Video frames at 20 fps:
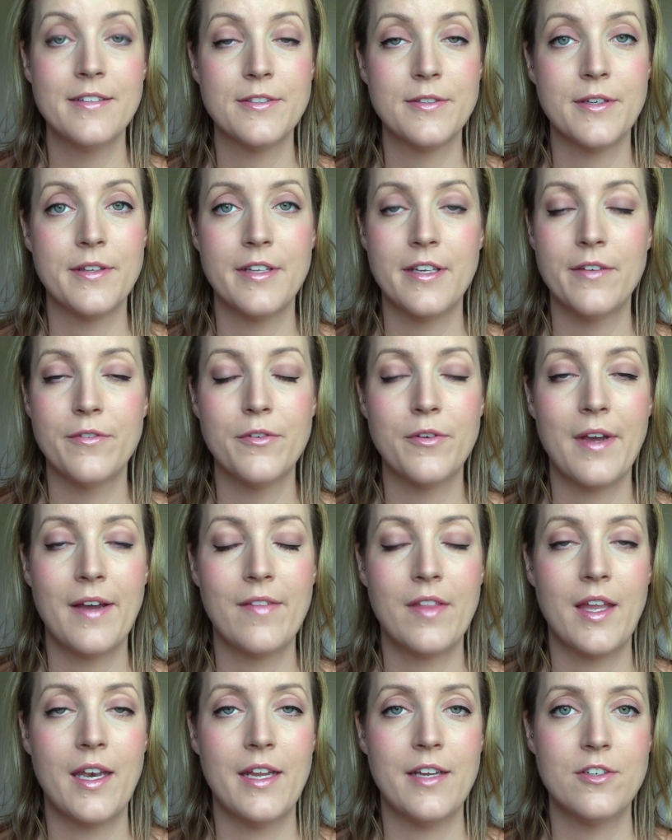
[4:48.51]
So I think if you
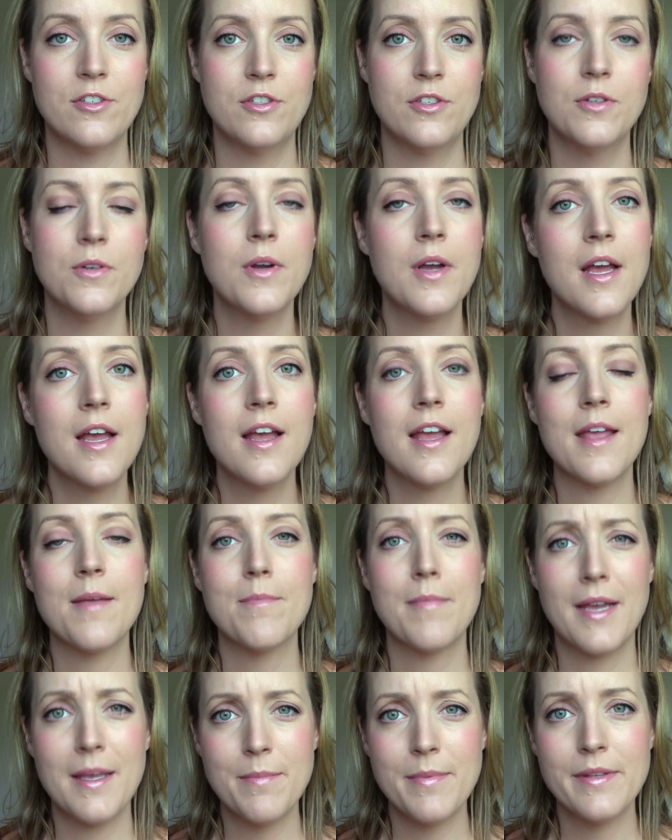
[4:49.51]
had that issue,
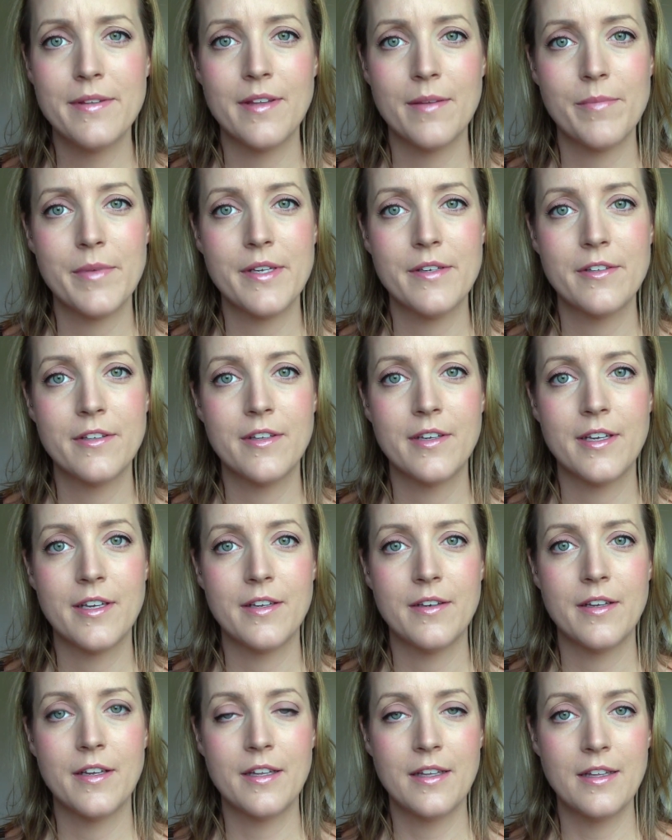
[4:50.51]
it might be something to look
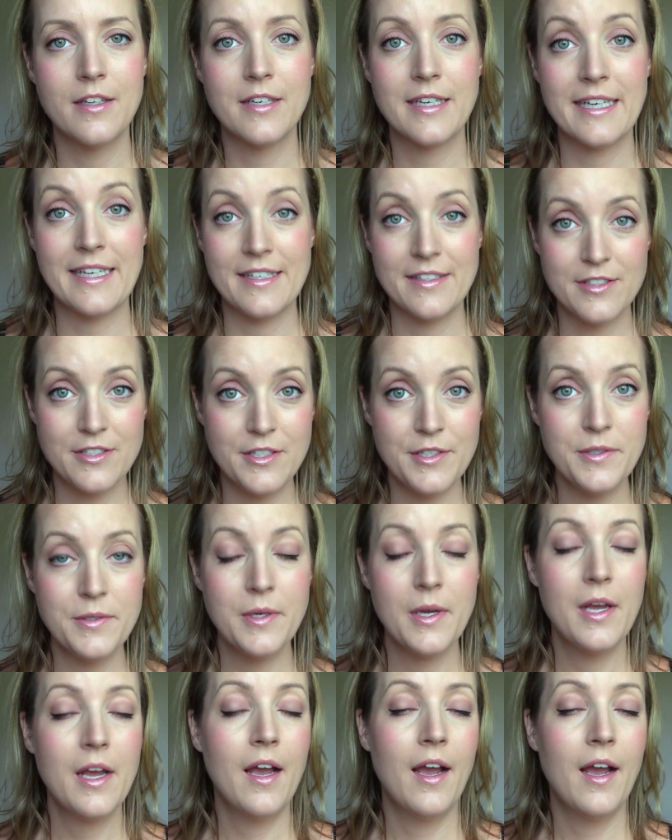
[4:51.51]
at, look into.